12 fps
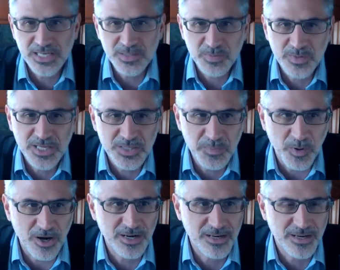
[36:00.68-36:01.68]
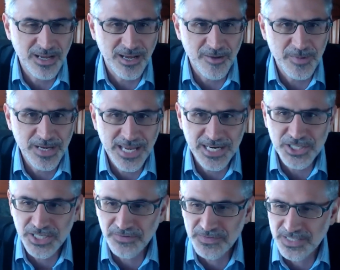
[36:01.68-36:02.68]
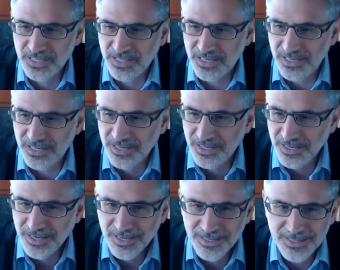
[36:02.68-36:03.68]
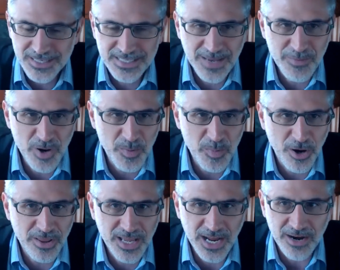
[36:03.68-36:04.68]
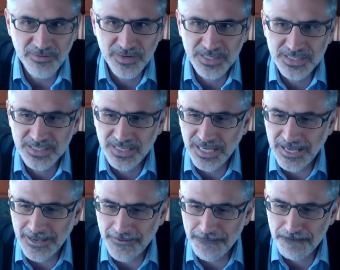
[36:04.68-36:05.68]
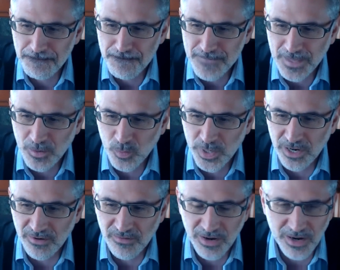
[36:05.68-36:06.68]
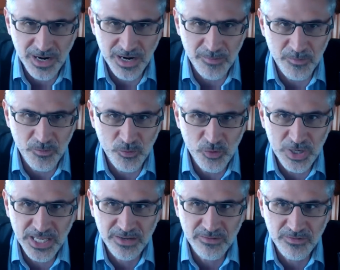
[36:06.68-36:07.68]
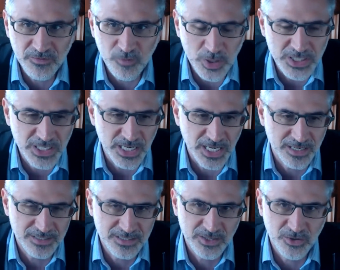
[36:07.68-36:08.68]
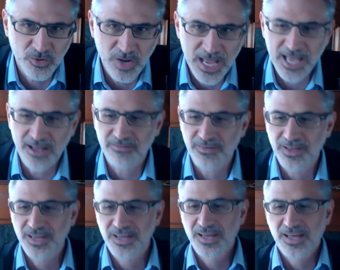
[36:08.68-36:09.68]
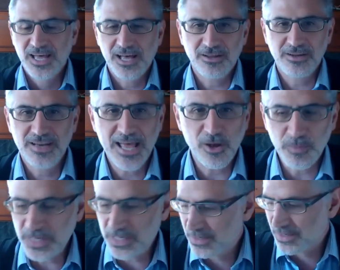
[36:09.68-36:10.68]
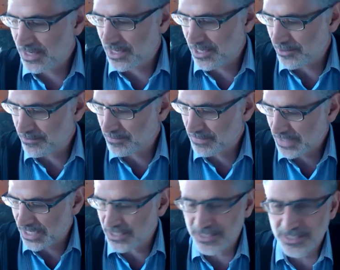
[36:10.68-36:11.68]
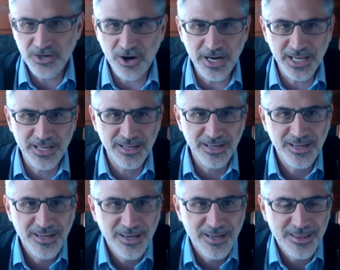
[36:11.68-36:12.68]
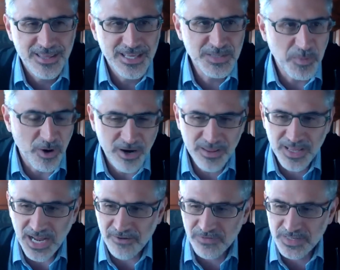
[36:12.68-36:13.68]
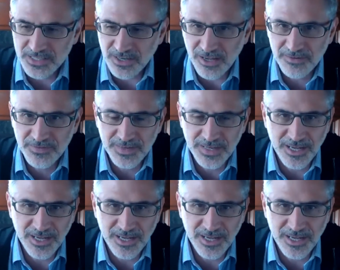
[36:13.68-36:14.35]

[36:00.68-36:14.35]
this part and kind of shift to the seminar part of the conference. We are really fortunate to have Ellen Heltman kind of starting this part of the conference off.